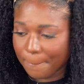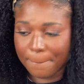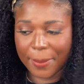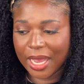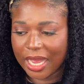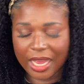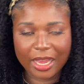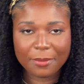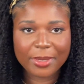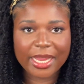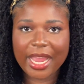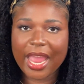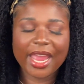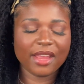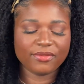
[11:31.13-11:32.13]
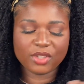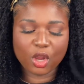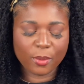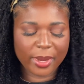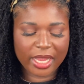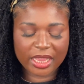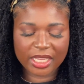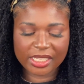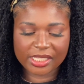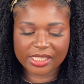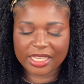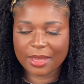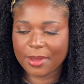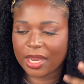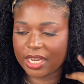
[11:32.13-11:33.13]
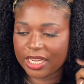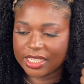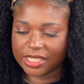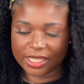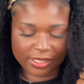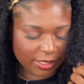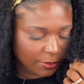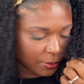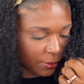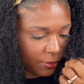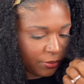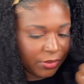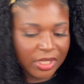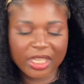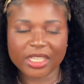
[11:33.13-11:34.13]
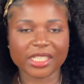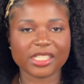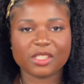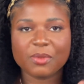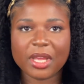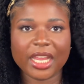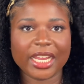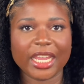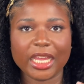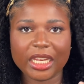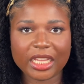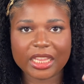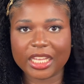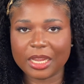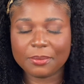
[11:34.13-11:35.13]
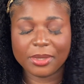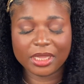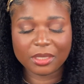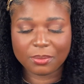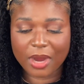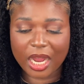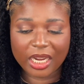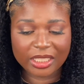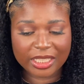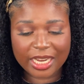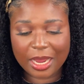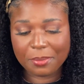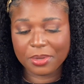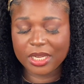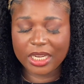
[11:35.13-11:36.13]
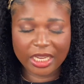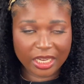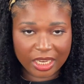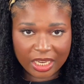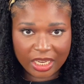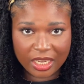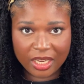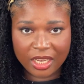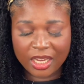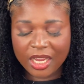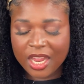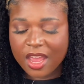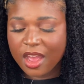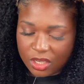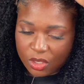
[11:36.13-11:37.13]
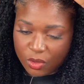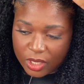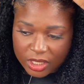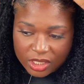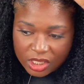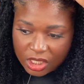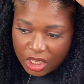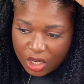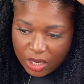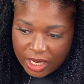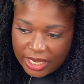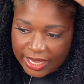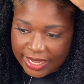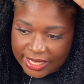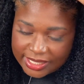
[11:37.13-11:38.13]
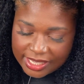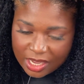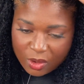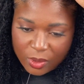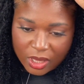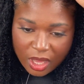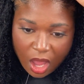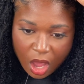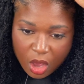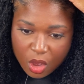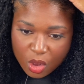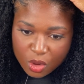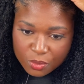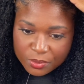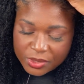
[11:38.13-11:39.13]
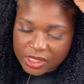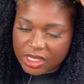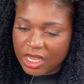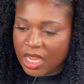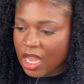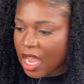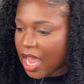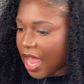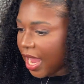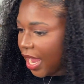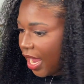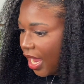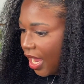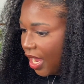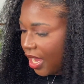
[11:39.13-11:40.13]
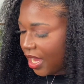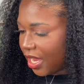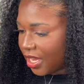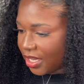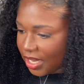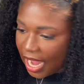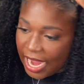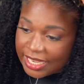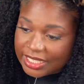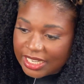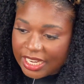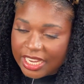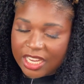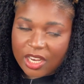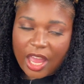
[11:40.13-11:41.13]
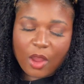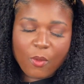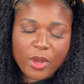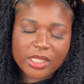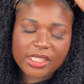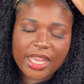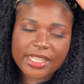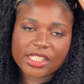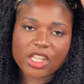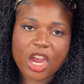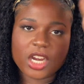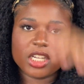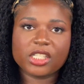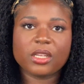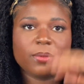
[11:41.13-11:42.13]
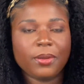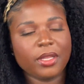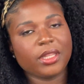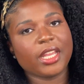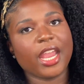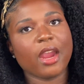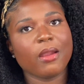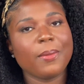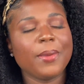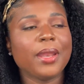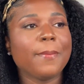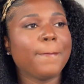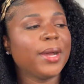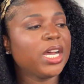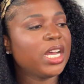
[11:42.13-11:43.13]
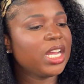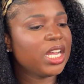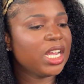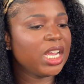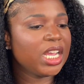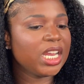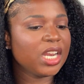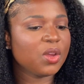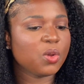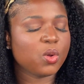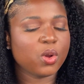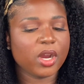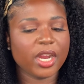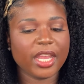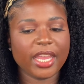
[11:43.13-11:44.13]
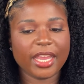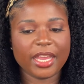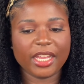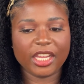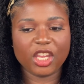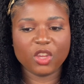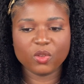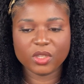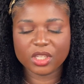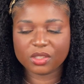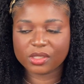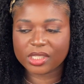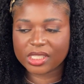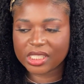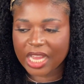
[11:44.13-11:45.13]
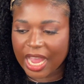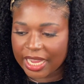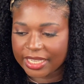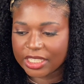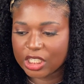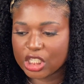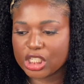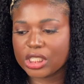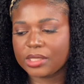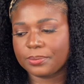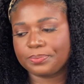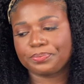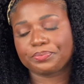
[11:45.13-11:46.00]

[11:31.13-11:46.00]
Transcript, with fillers: bomb. Like, I have no bad things to say about it. It doesn't smell like anything but the product that I put in it. You can secure it, like I said, with combs. And I did, like, once I started to put the hair up in a bun or in cute little styles,